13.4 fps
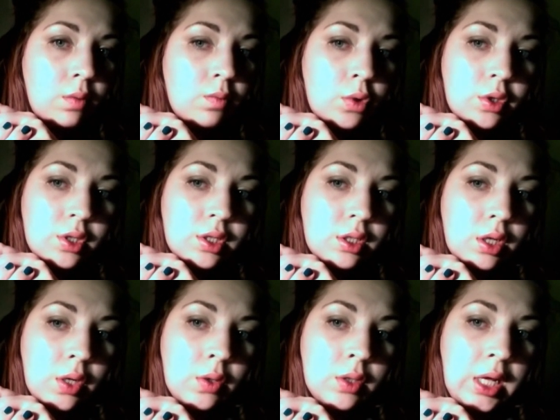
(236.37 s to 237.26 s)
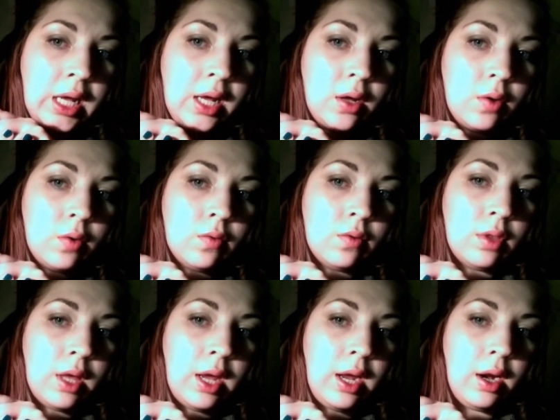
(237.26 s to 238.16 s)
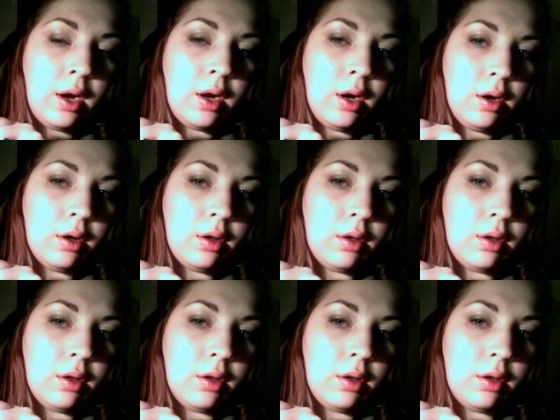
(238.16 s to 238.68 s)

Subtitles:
more slowly over the hair.